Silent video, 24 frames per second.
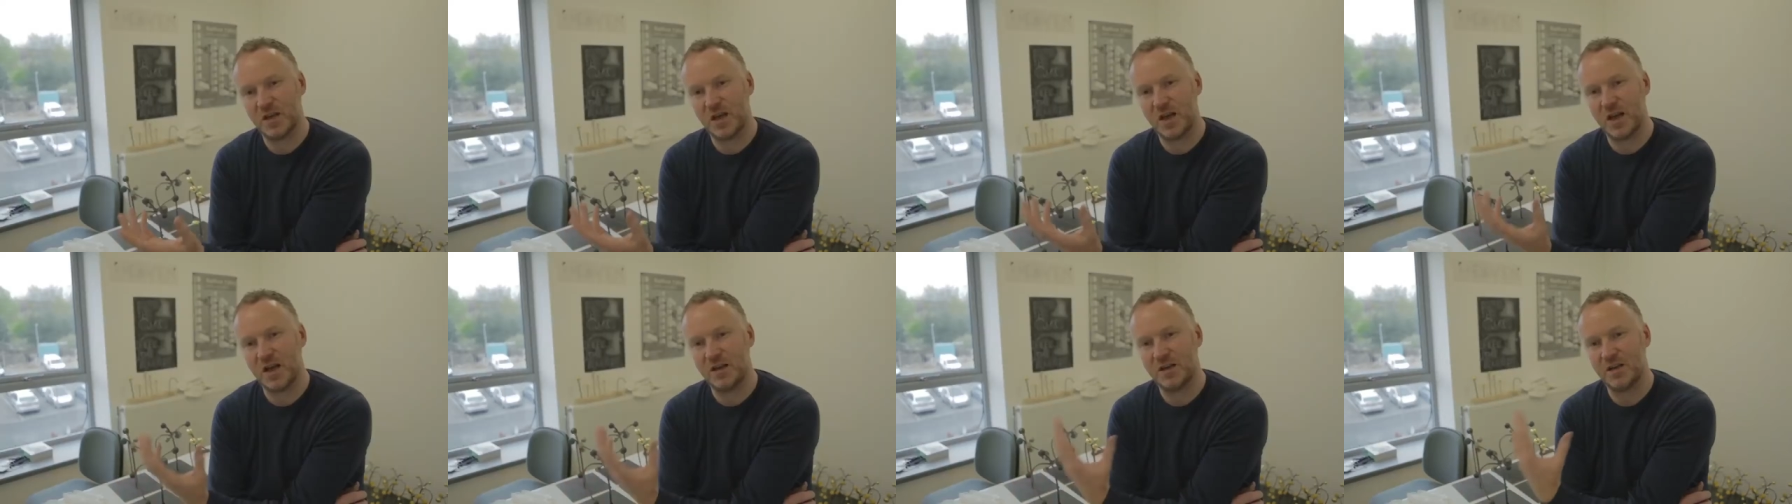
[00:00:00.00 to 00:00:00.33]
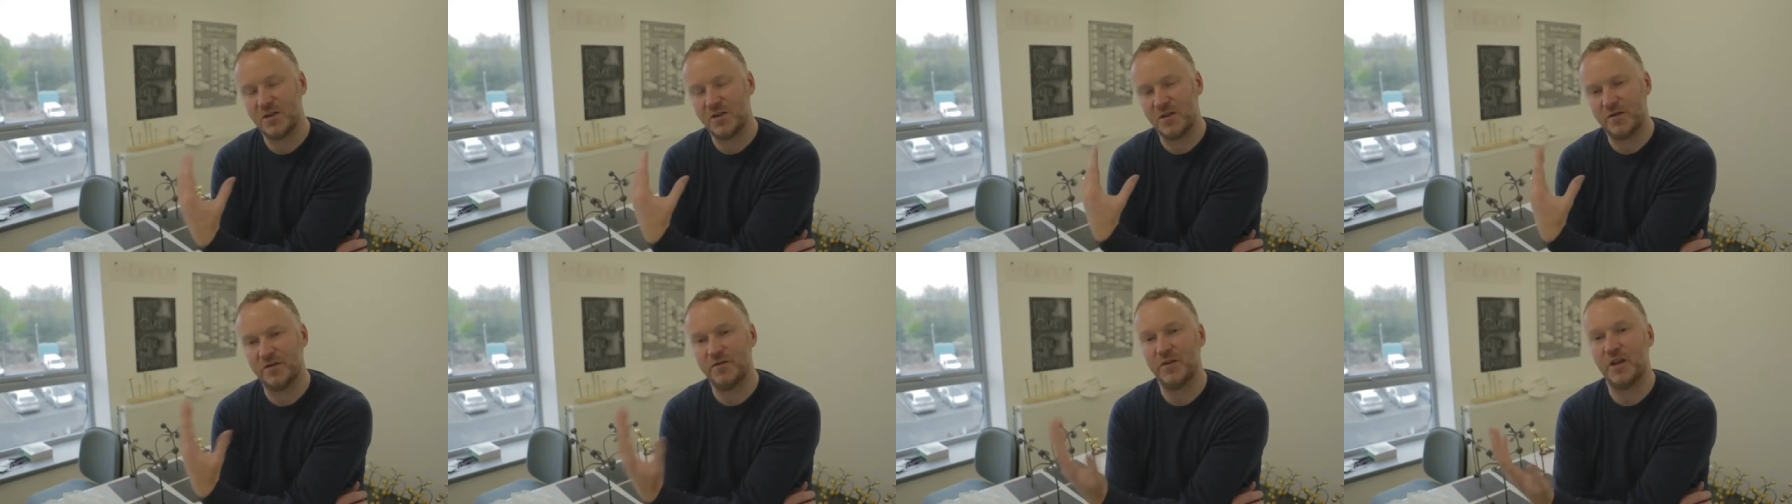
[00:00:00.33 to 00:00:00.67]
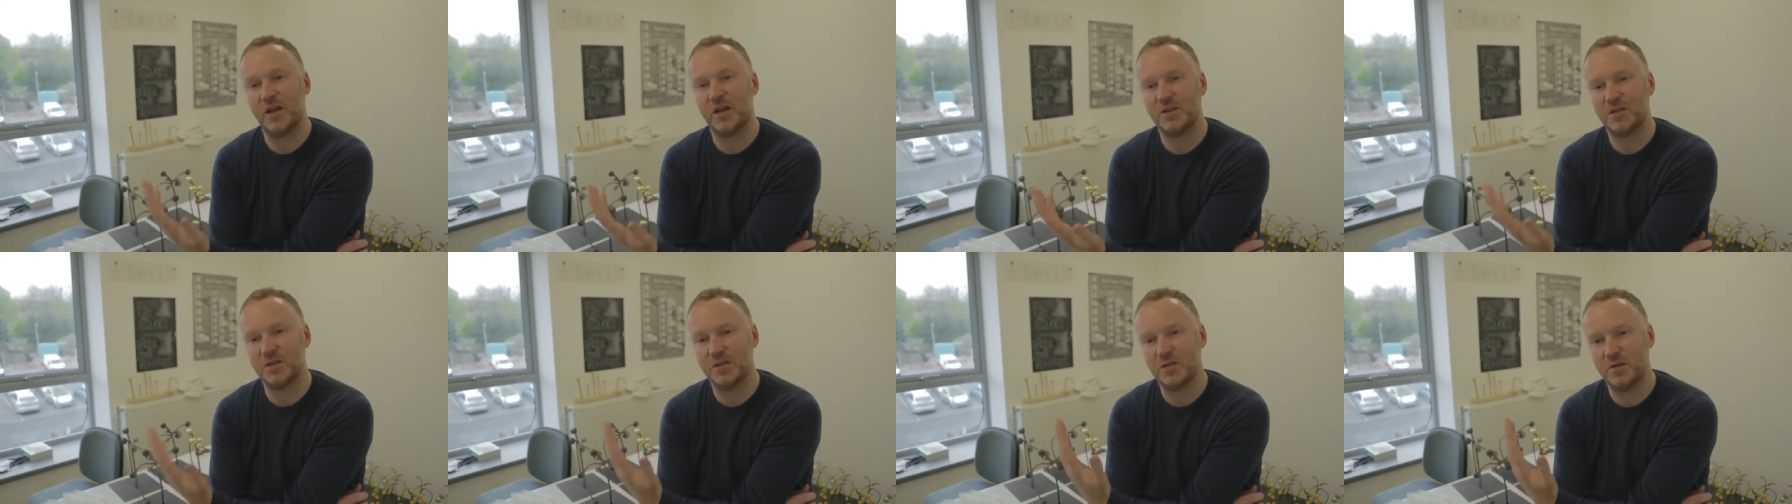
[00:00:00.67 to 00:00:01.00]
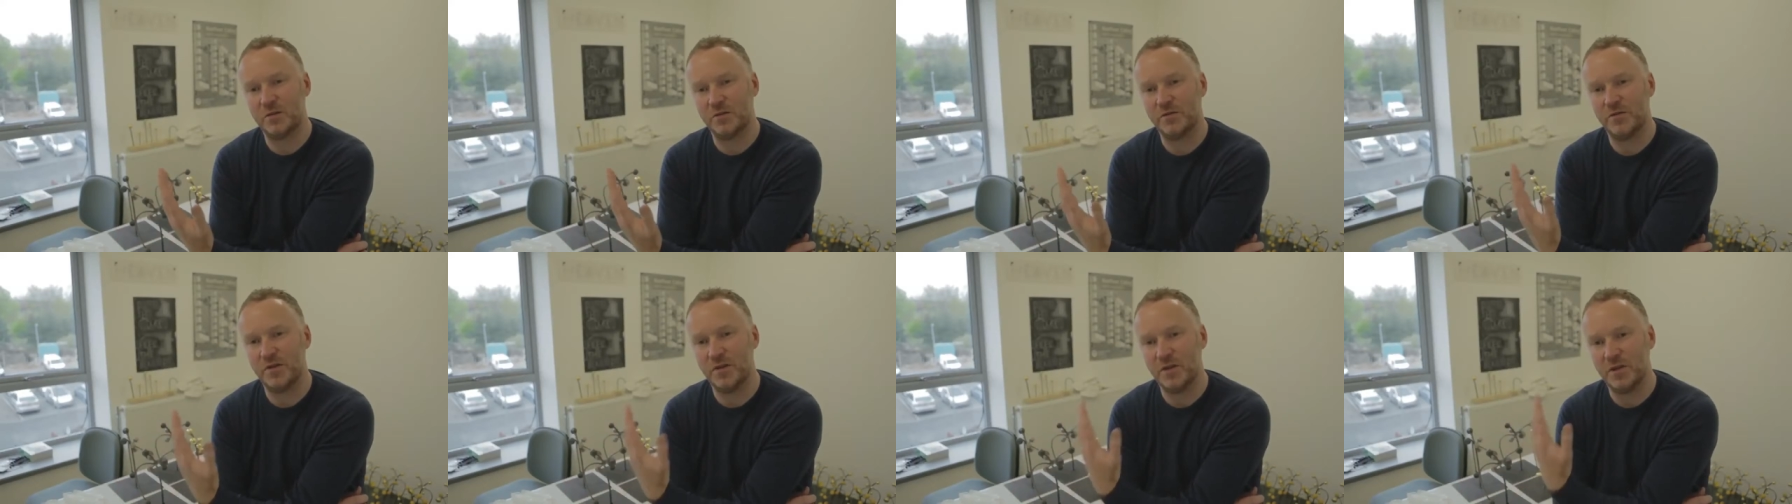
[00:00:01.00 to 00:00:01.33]
and a reflection
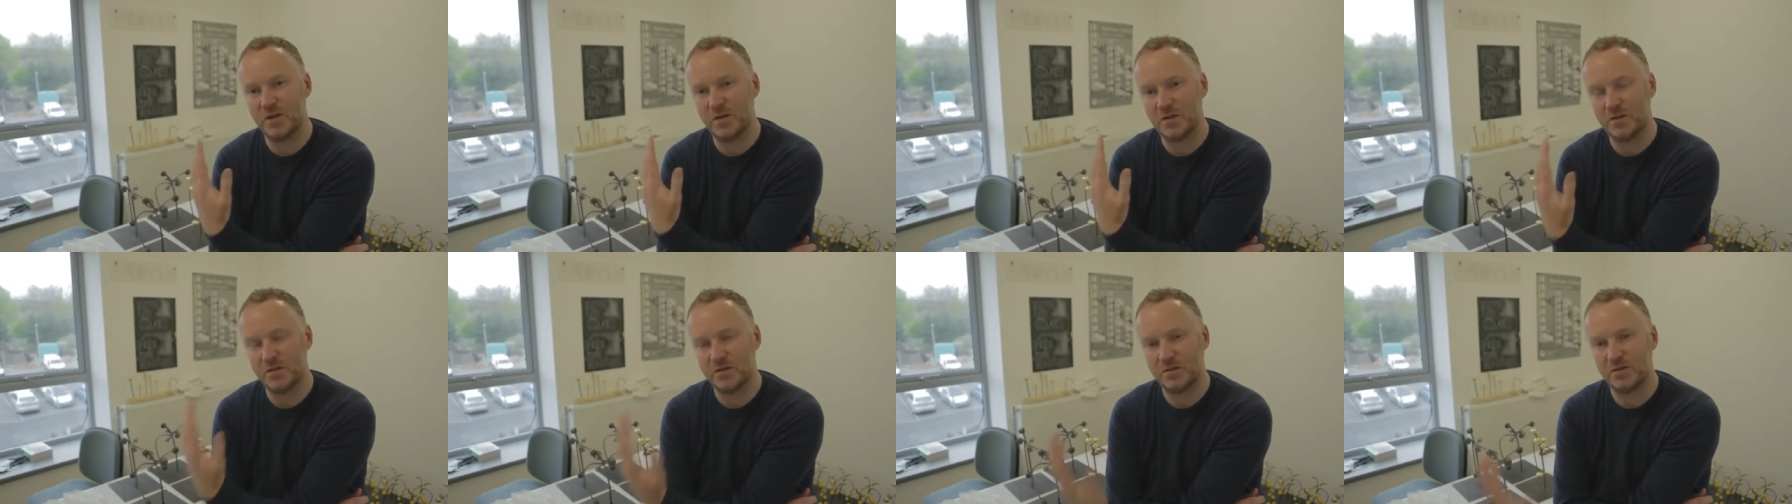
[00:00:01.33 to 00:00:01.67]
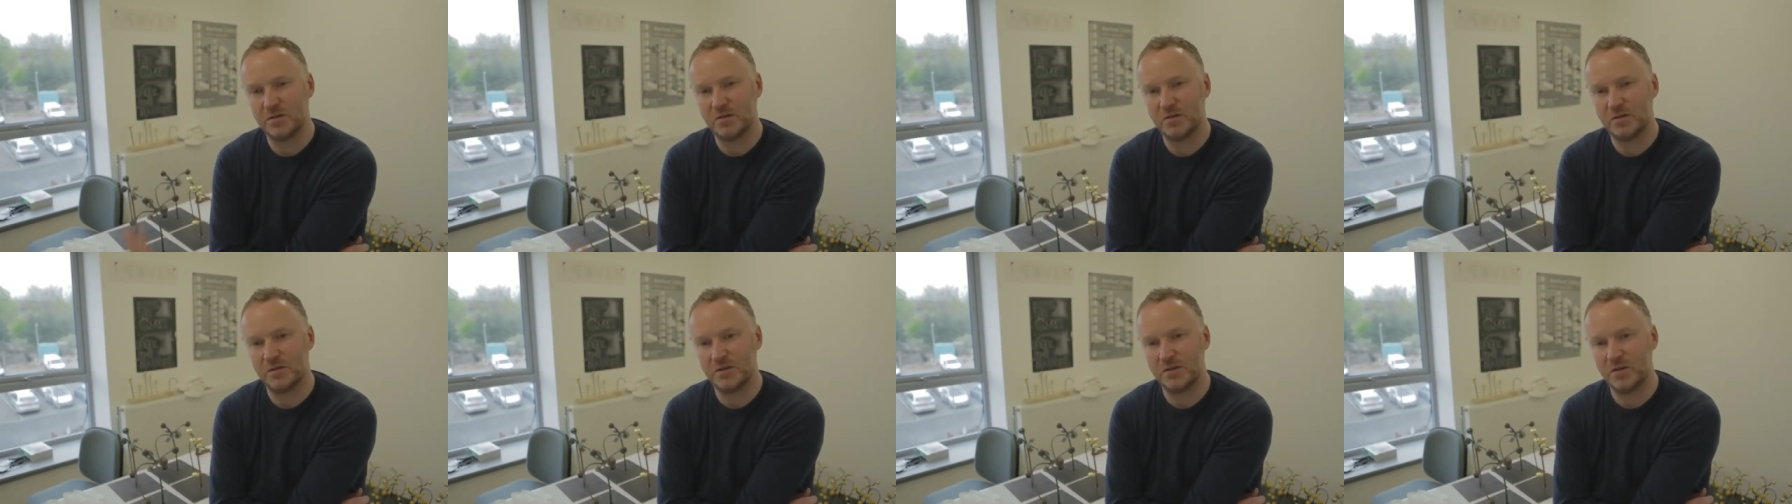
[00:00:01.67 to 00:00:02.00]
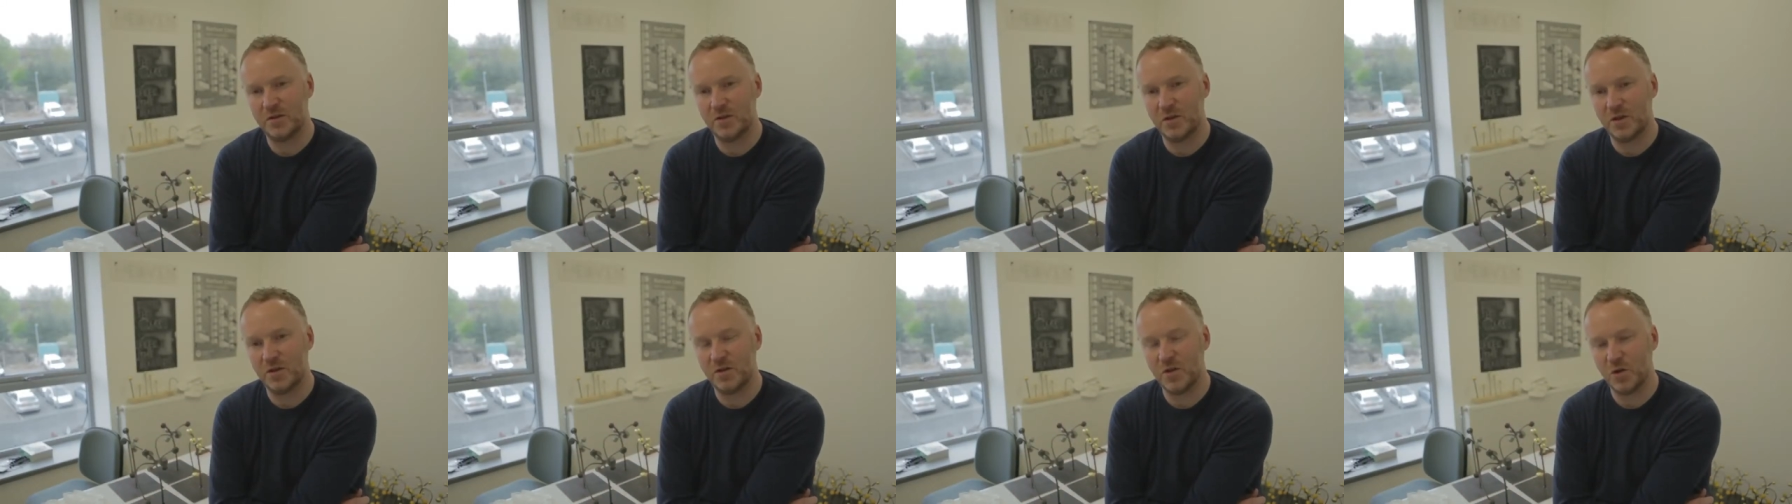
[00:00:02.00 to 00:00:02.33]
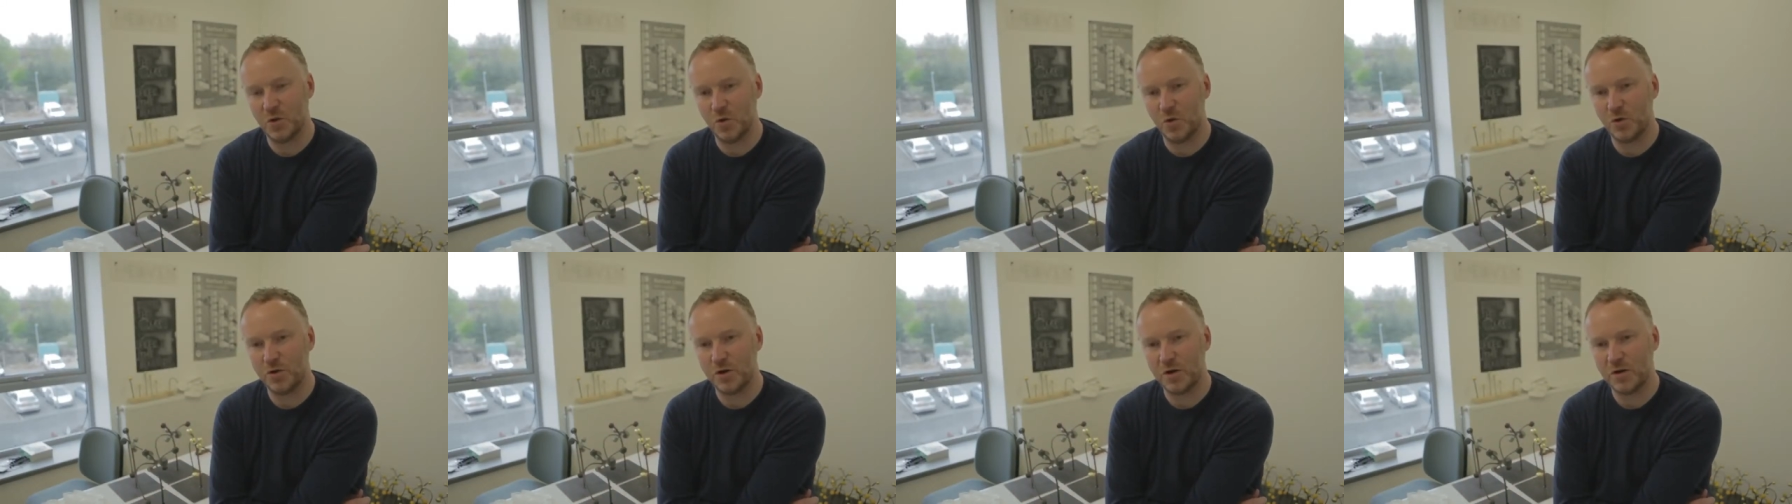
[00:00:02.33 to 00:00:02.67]
of the the
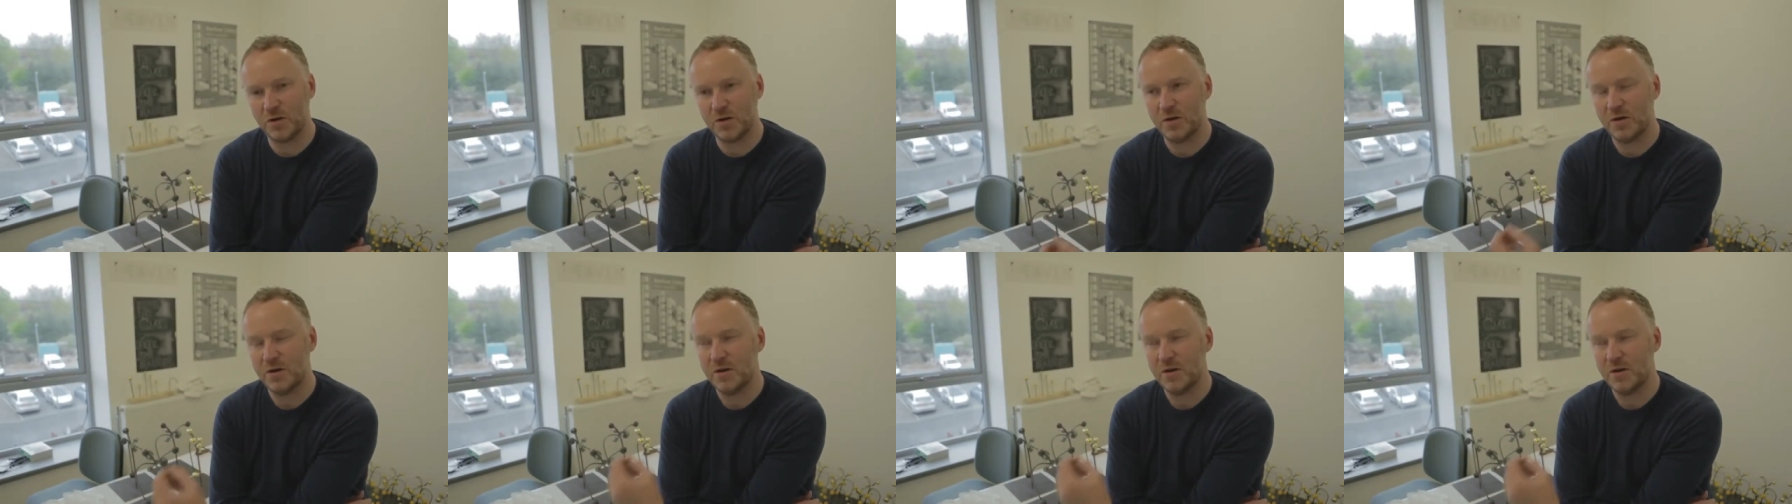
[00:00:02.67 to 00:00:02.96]
owner.